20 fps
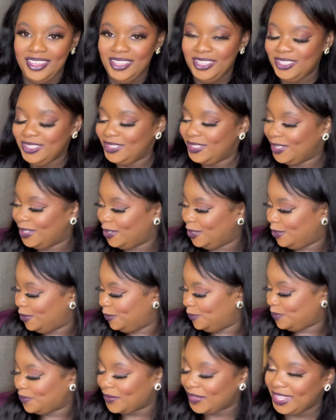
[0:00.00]
So
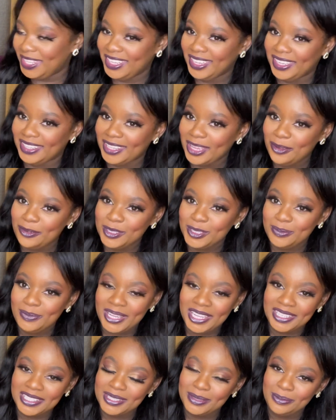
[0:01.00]
yeah, that was my
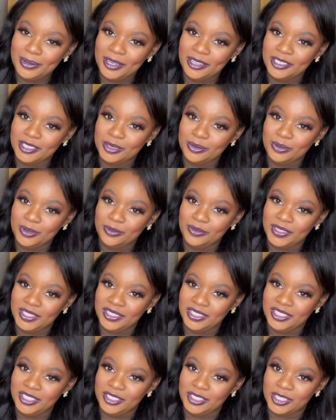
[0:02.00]
experience with the
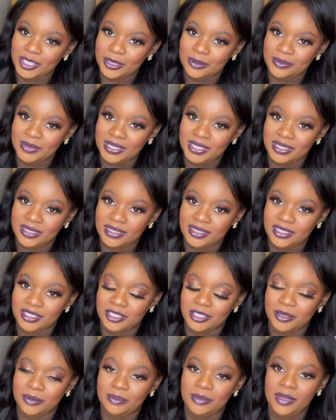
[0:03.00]
NuDerm
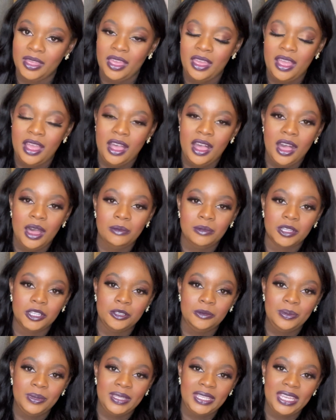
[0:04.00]
system. I'm
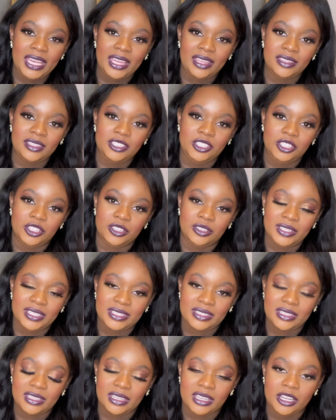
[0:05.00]
hoping that, you know, this
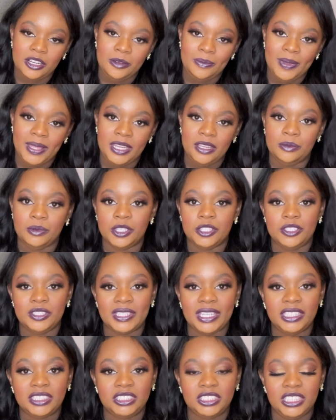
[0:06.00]
can help anyone who's
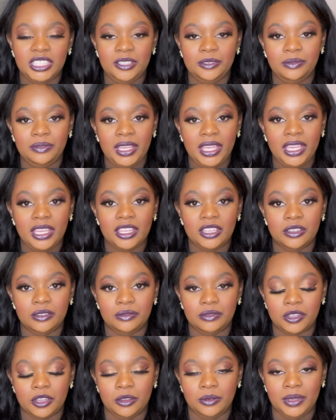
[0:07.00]
actually thinking of
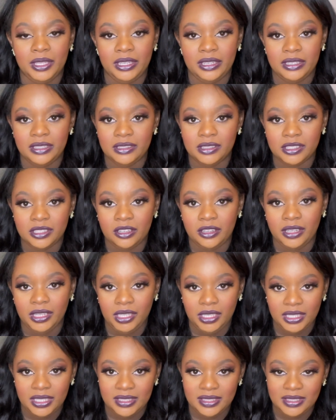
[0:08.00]
going and starting
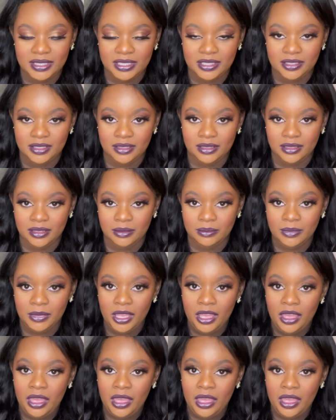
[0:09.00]
this system.